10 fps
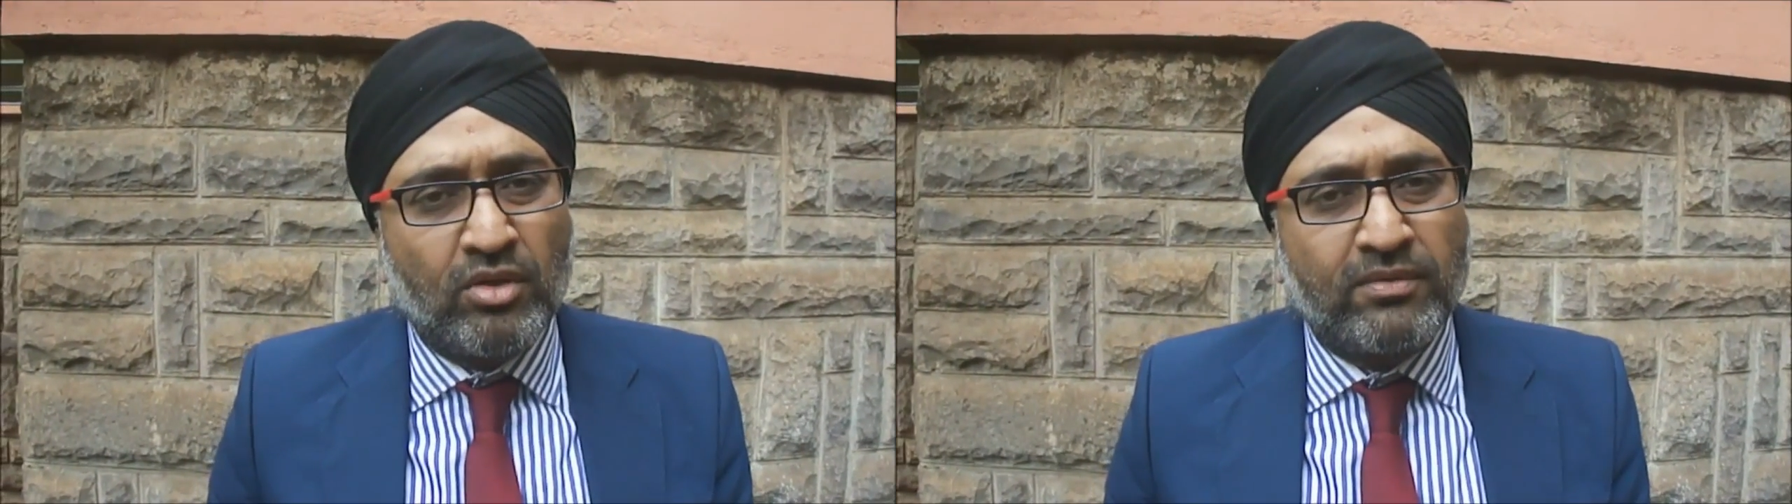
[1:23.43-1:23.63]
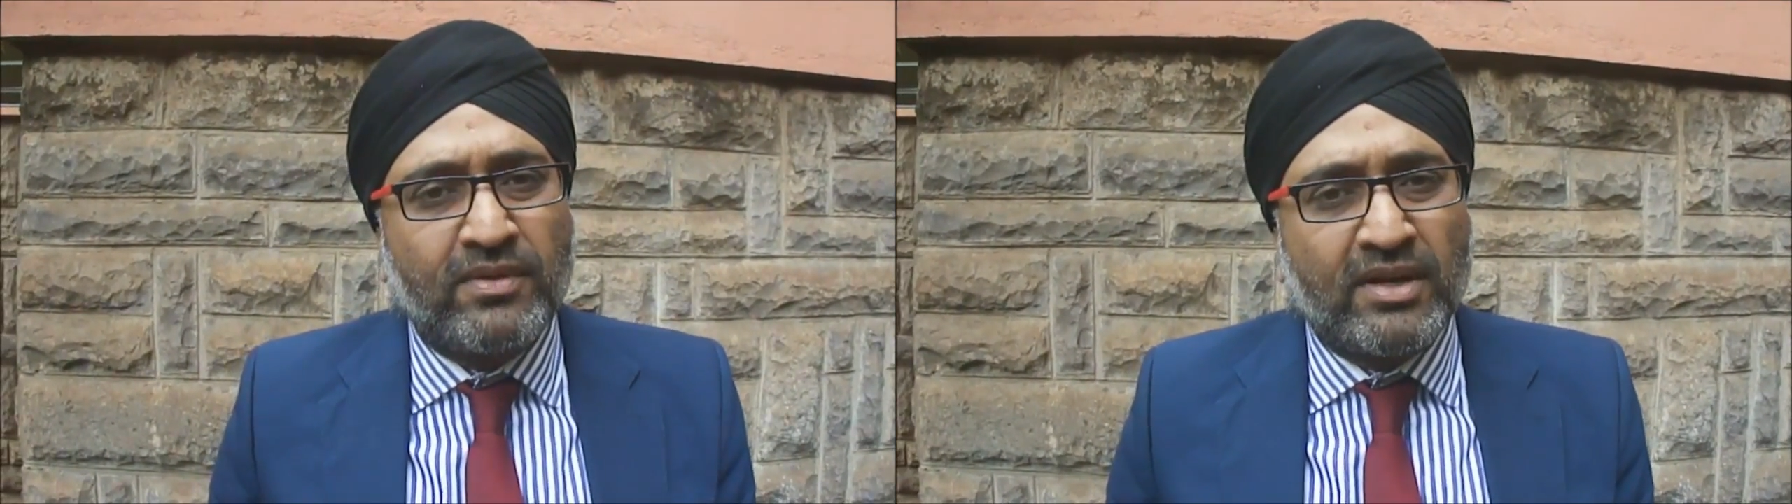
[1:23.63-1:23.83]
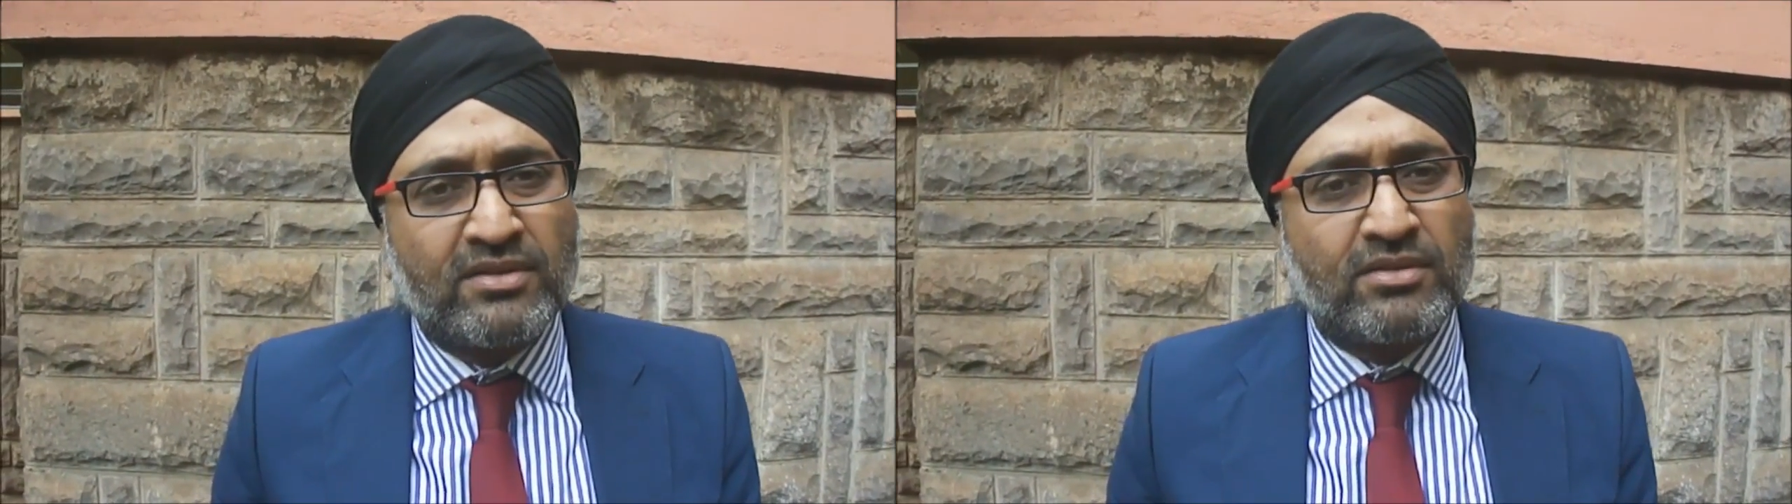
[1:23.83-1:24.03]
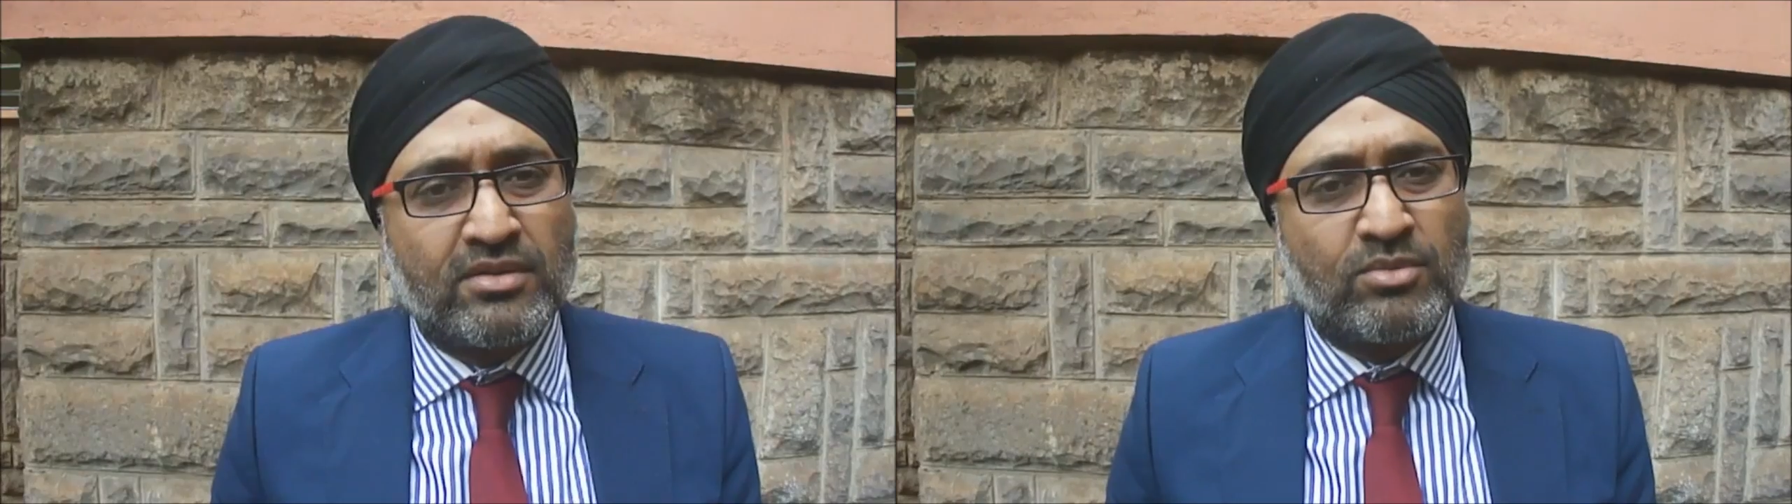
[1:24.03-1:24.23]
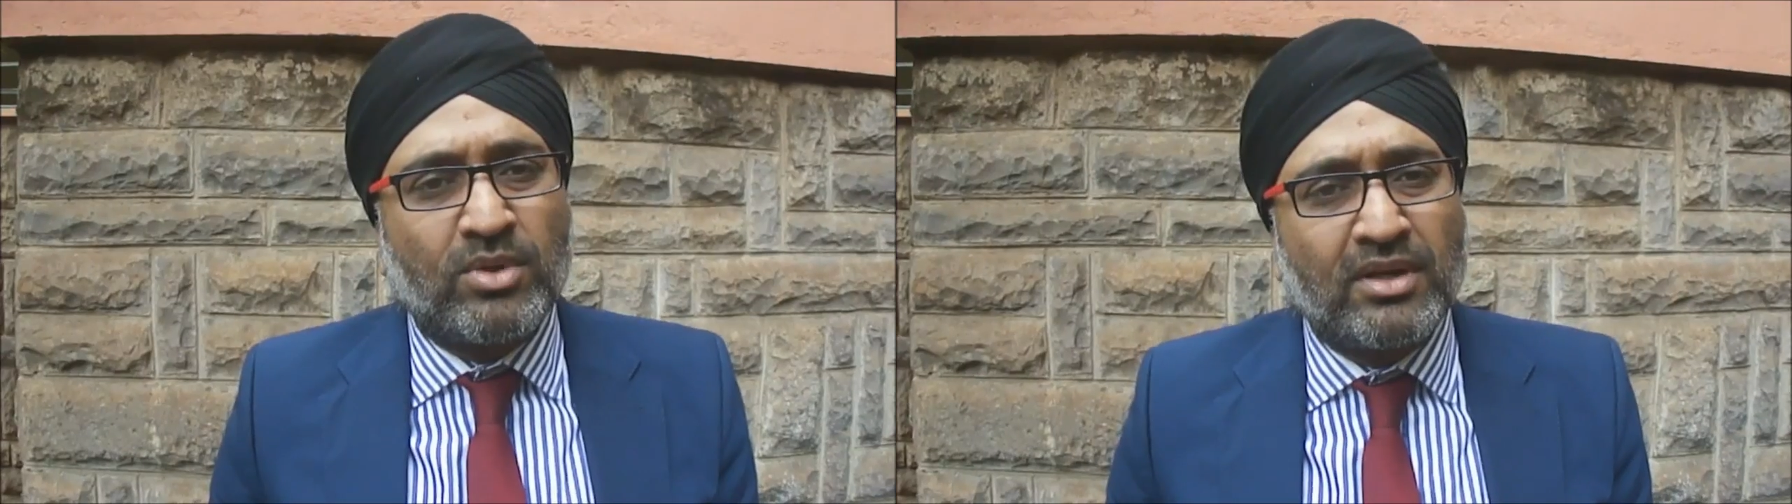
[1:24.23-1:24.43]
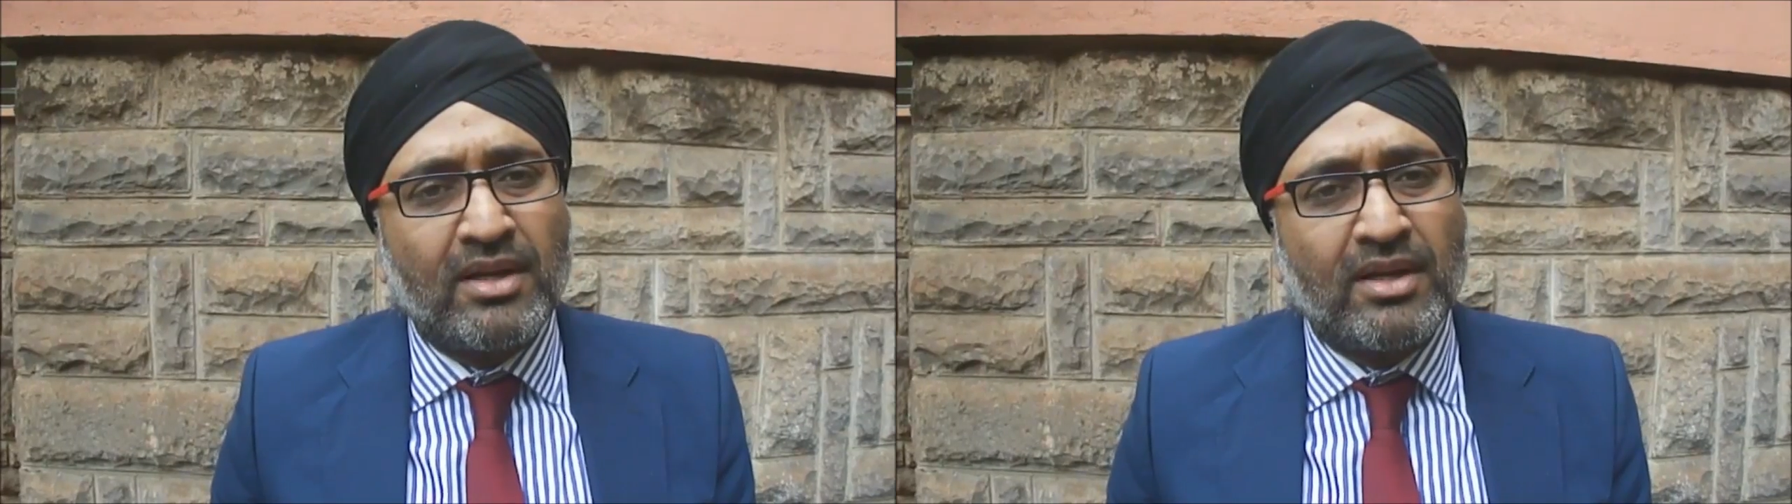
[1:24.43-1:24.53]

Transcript: a lot faster as well.